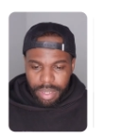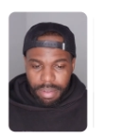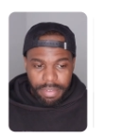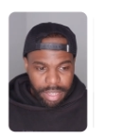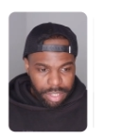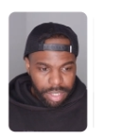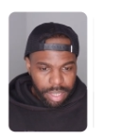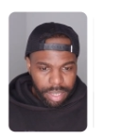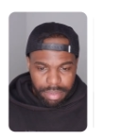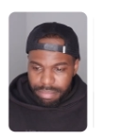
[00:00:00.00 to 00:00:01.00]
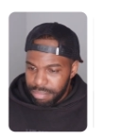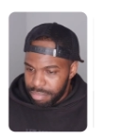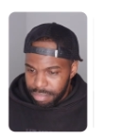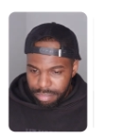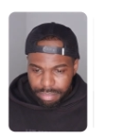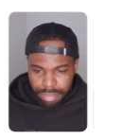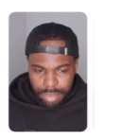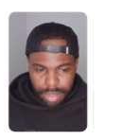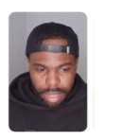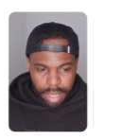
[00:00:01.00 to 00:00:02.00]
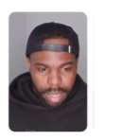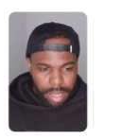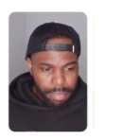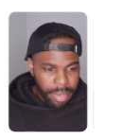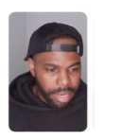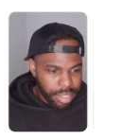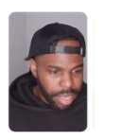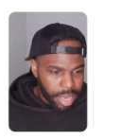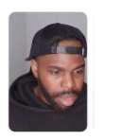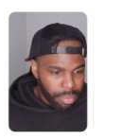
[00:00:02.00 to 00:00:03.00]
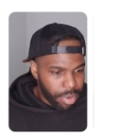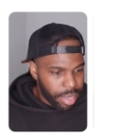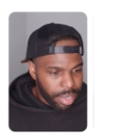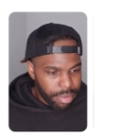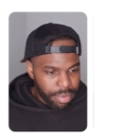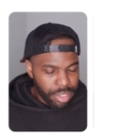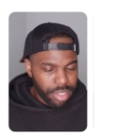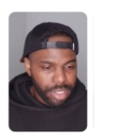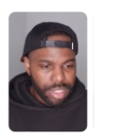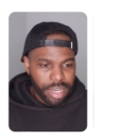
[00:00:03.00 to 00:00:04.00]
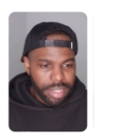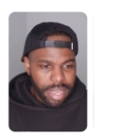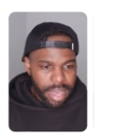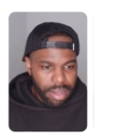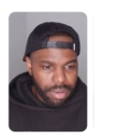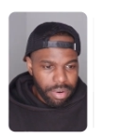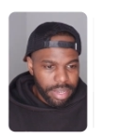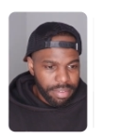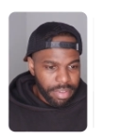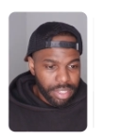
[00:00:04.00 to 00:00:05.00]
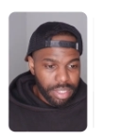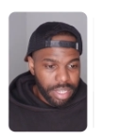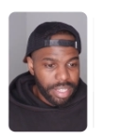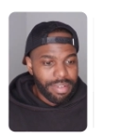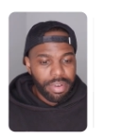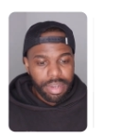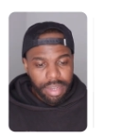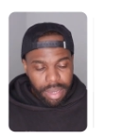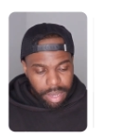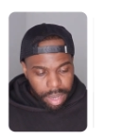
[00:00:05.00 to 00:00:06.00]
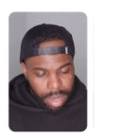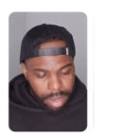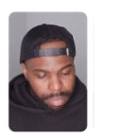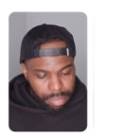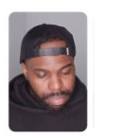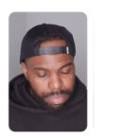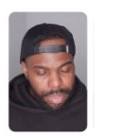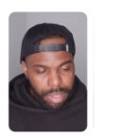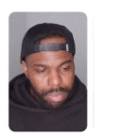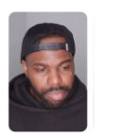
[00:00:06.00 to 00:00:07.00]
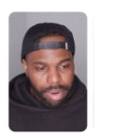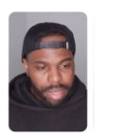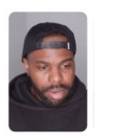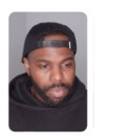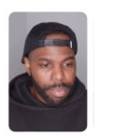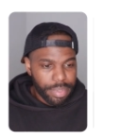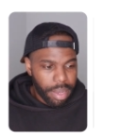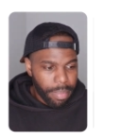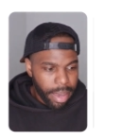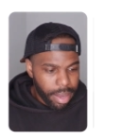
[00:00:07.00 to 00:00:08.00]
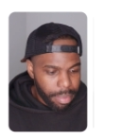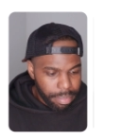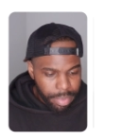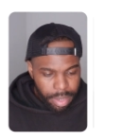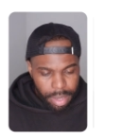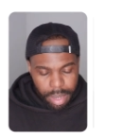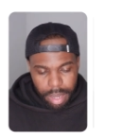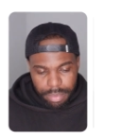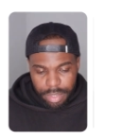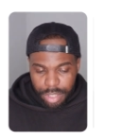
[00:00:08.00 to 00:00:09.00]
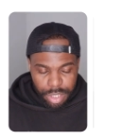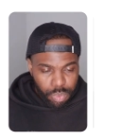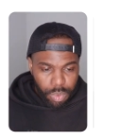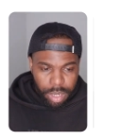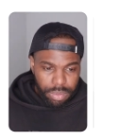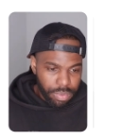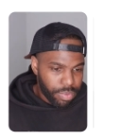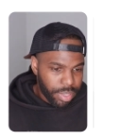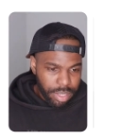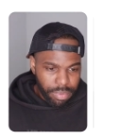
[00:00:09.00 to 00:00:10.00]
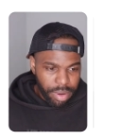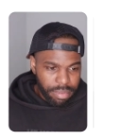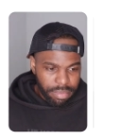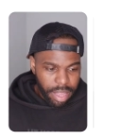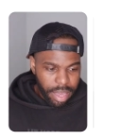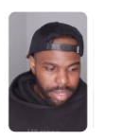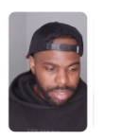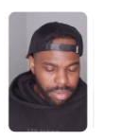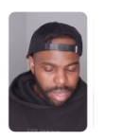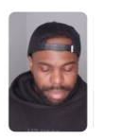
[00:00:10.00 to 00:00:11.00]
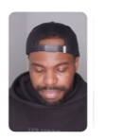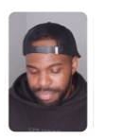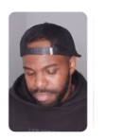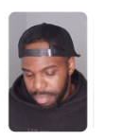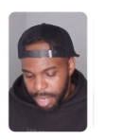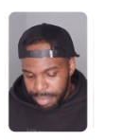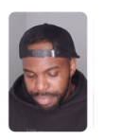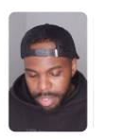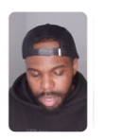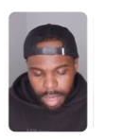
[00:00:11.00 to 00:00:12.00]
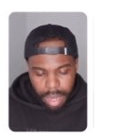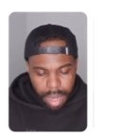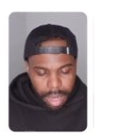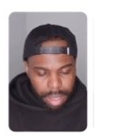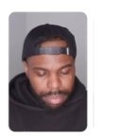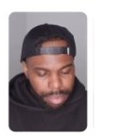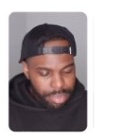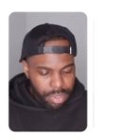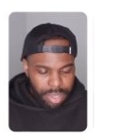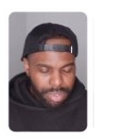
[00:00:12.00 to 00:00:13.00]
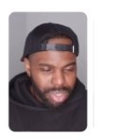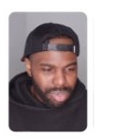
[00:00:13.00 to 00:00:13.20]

Eventually, end up being a scam, or in, eventually shutting down, or eventually never, um, you know, bringing their website back up. Uh, this is just one of, one of the red flags, okay? But um, I'm so used